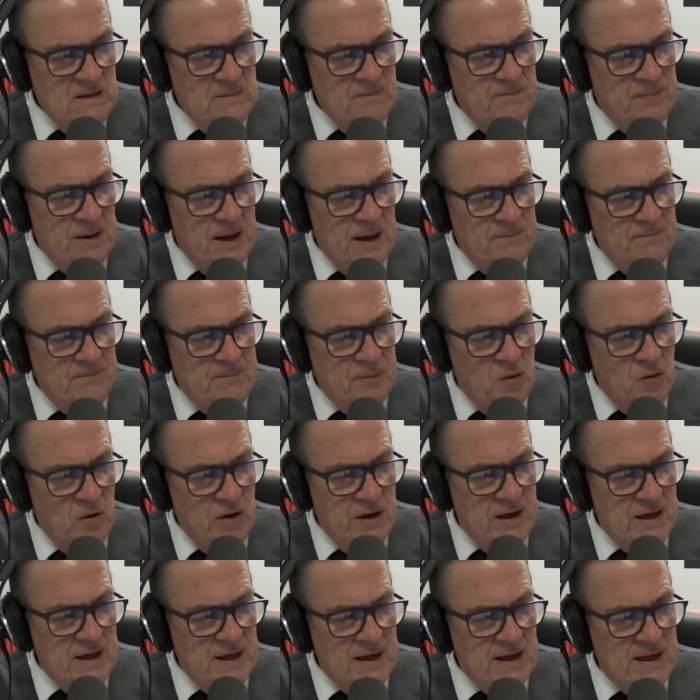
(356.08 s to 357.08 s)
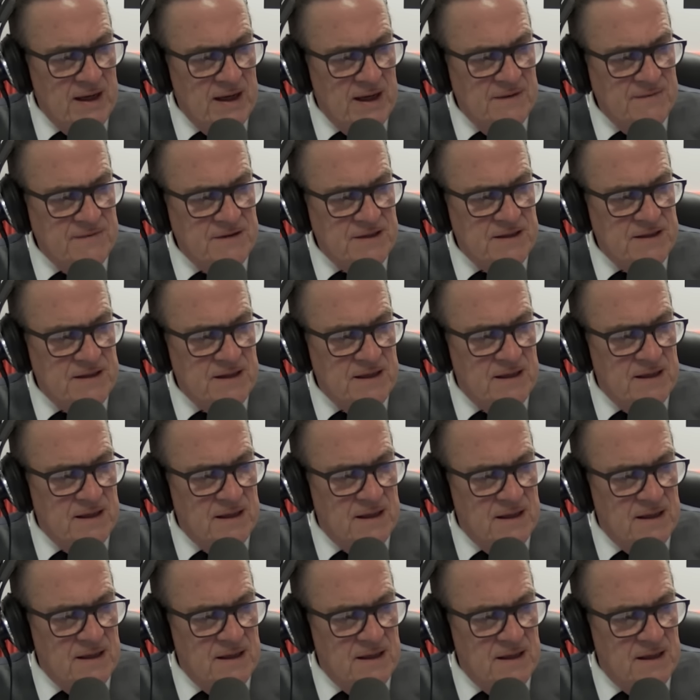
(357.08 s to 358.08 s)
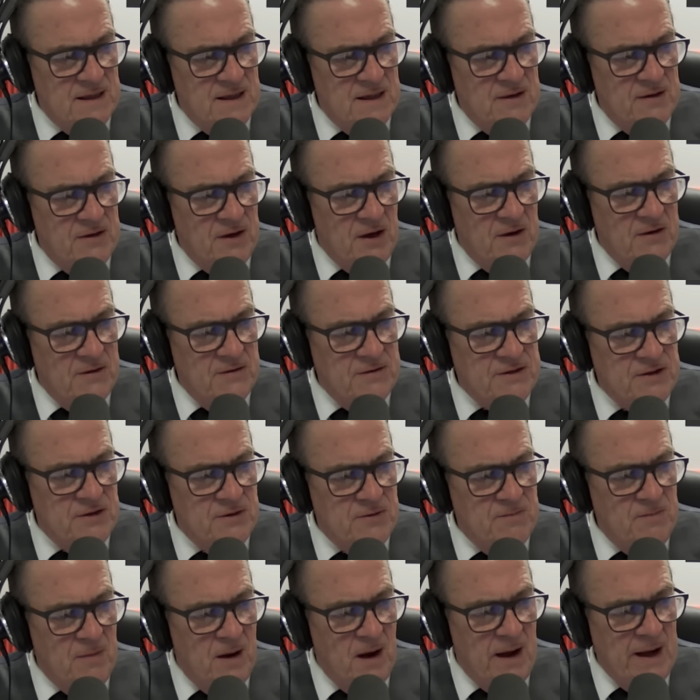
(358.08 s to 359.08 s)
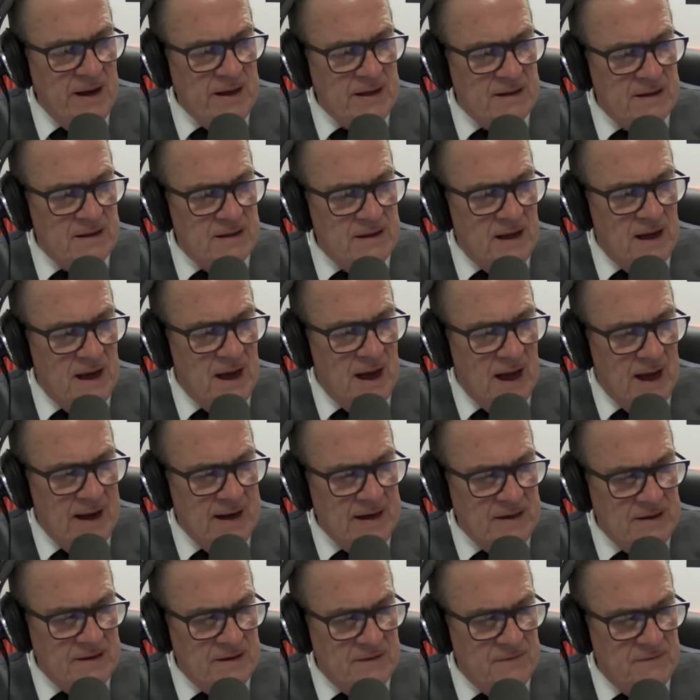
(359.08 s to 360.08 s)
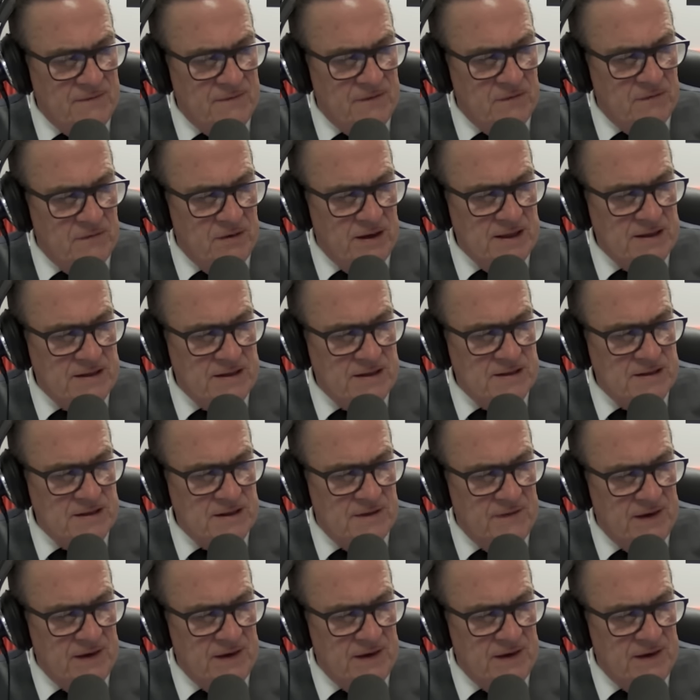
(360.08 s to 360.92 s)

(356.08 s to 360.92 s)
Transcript: But boy, it gives uh, those who might hate for reasons